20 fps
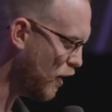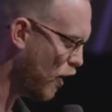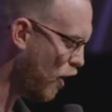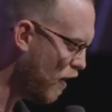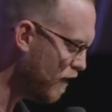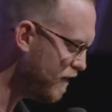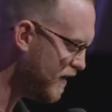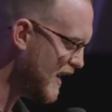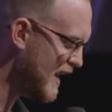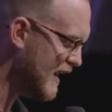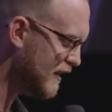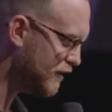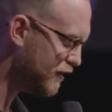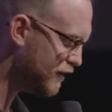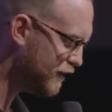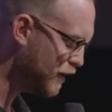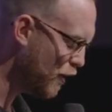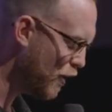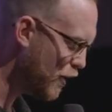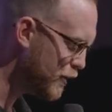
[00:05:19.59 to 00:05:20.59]
of
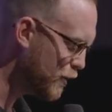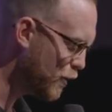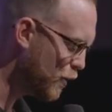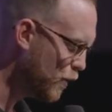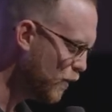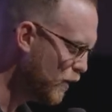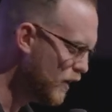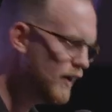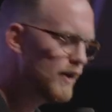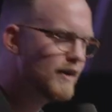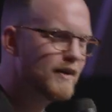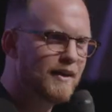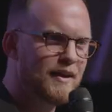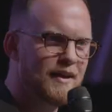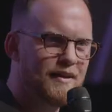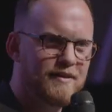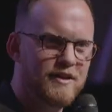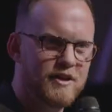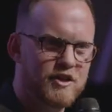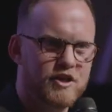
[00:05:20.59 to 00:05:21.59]
external
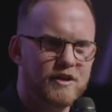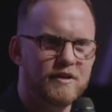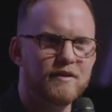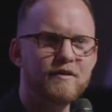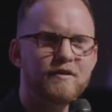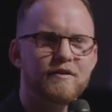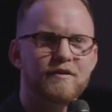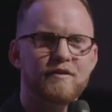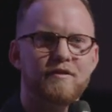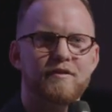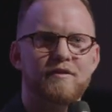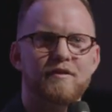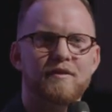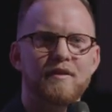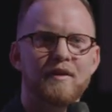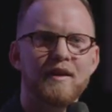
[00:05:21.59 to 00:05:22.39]
conditions.